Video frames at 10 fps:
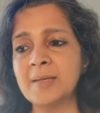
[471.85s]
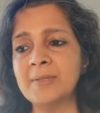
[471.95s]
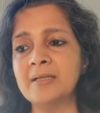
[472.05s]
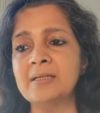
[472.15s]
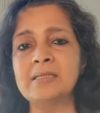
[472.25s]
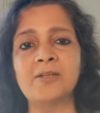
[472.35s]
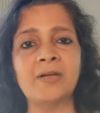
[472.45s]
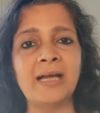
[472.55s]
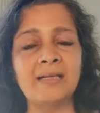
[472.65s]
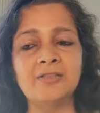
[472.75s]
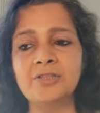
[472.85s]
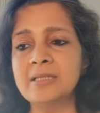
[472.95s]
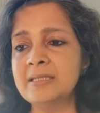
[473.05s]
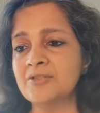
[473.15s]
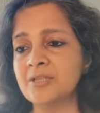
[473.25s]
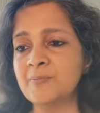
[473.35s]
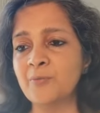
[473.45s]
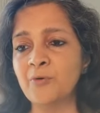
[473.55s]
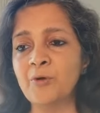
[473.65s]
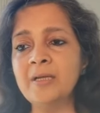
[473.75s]
chemicals or allergens such as
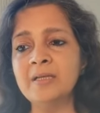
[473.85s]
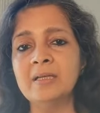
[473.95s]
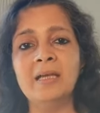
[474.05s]
mold,